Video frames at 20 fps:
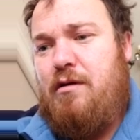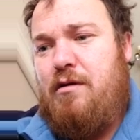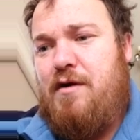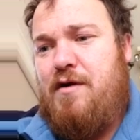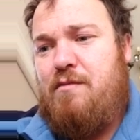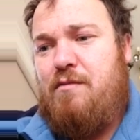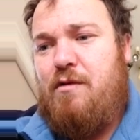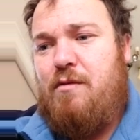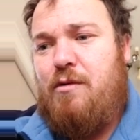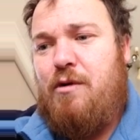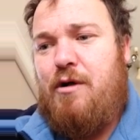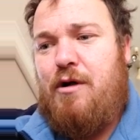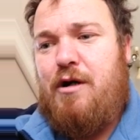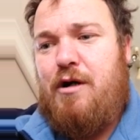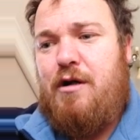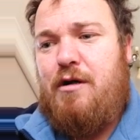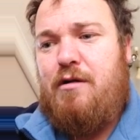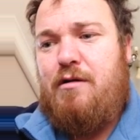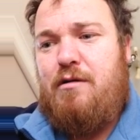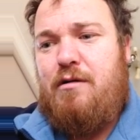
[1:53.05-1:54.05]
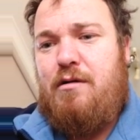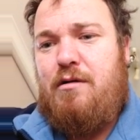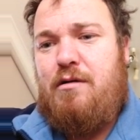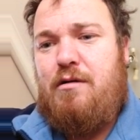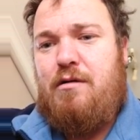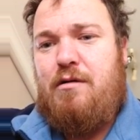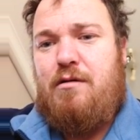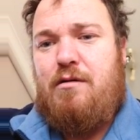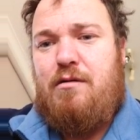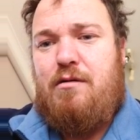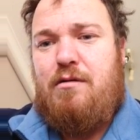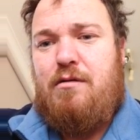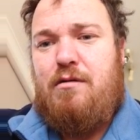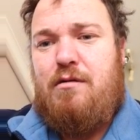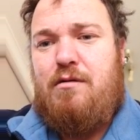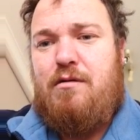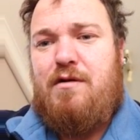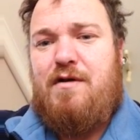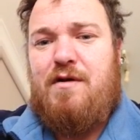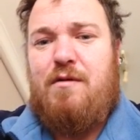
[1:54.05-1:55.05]
Just want to work out.
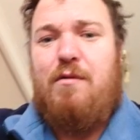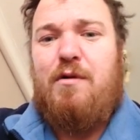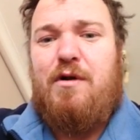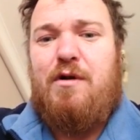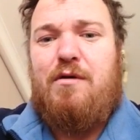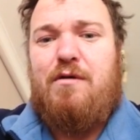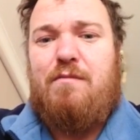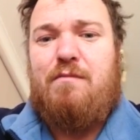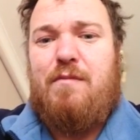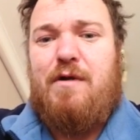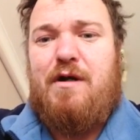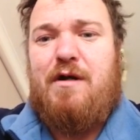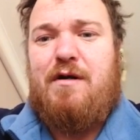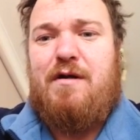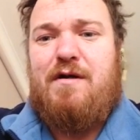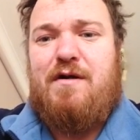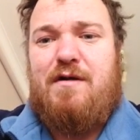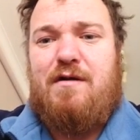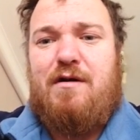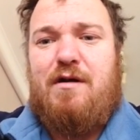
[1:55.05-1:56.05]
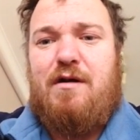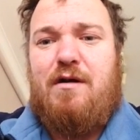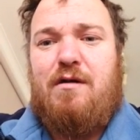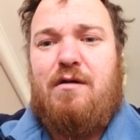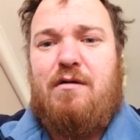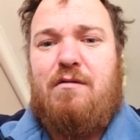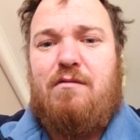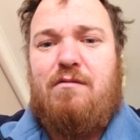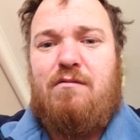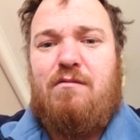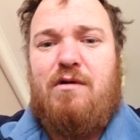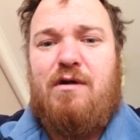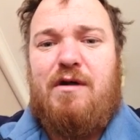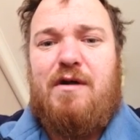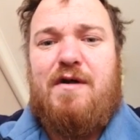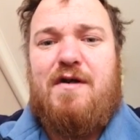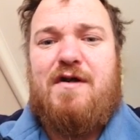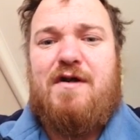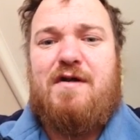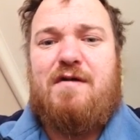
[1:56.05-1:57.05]
Because I want to make it,
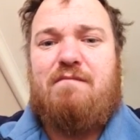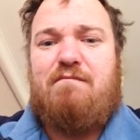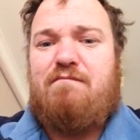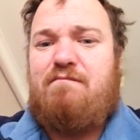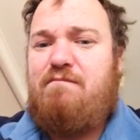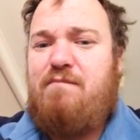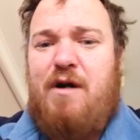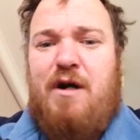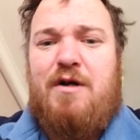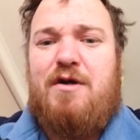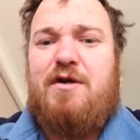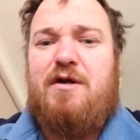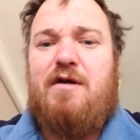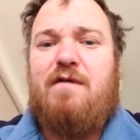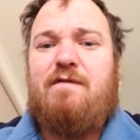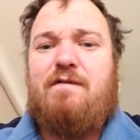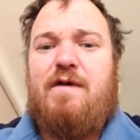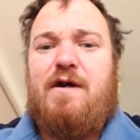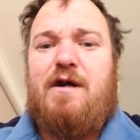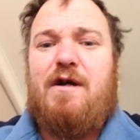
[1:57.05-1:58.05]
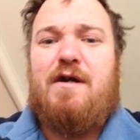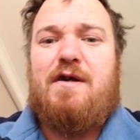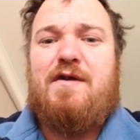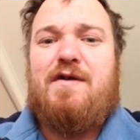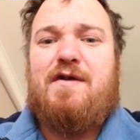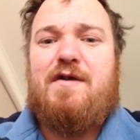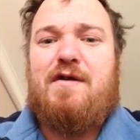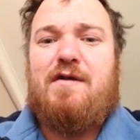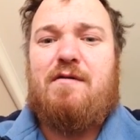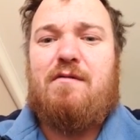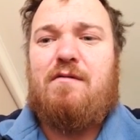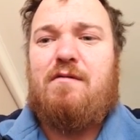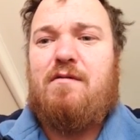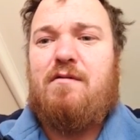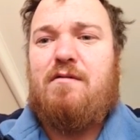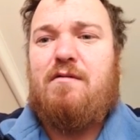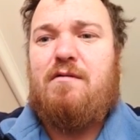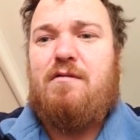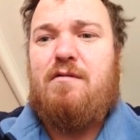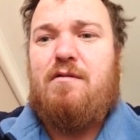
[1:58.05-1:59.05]
really punch in the face. So
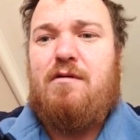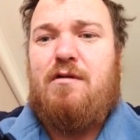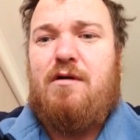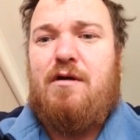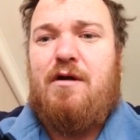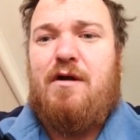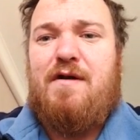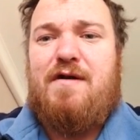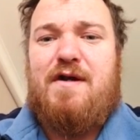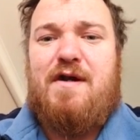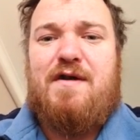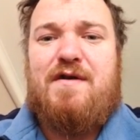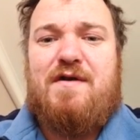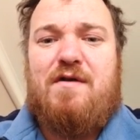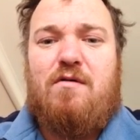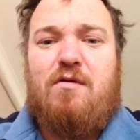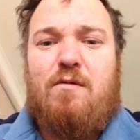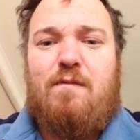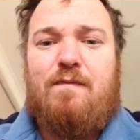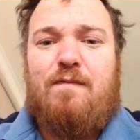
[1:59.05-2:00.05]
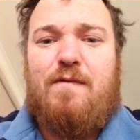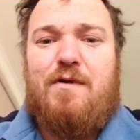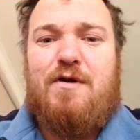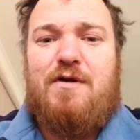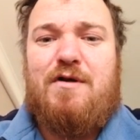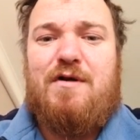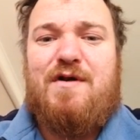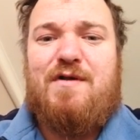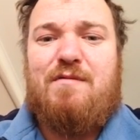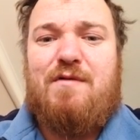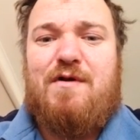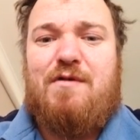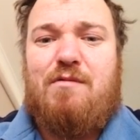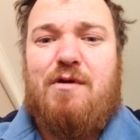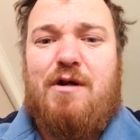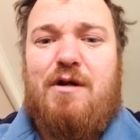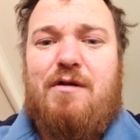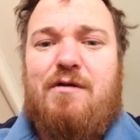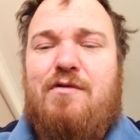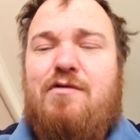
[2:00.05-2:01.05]
you can taste that hop freshness when it's
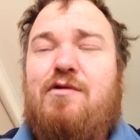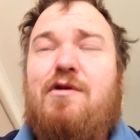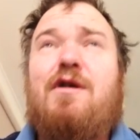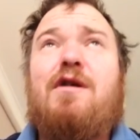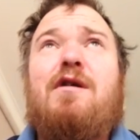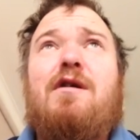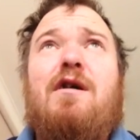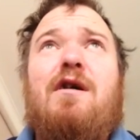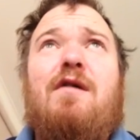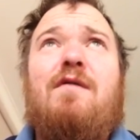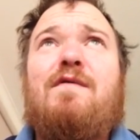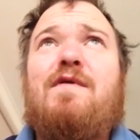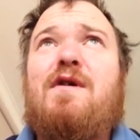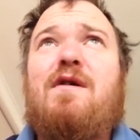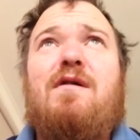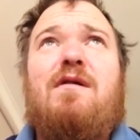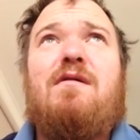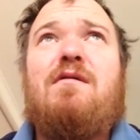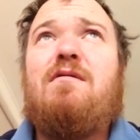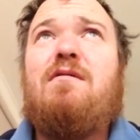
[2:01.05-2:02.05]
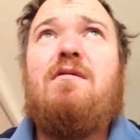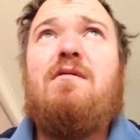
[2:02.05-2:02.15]
ready to drink after